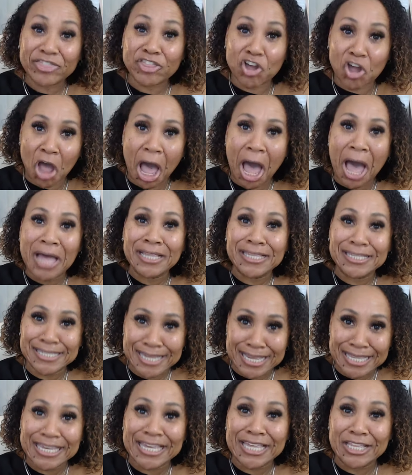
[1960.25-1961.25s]
The
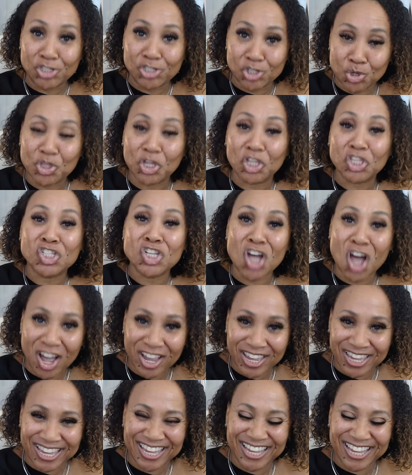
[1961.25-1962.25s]
content can do the
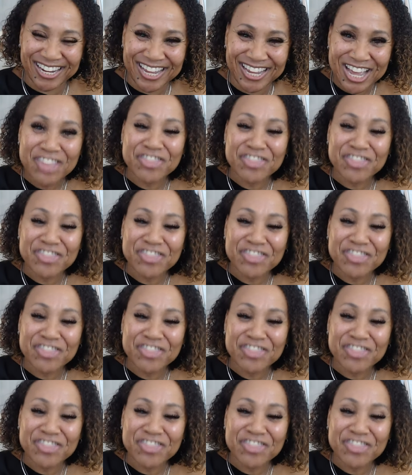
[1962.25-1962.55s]
talking.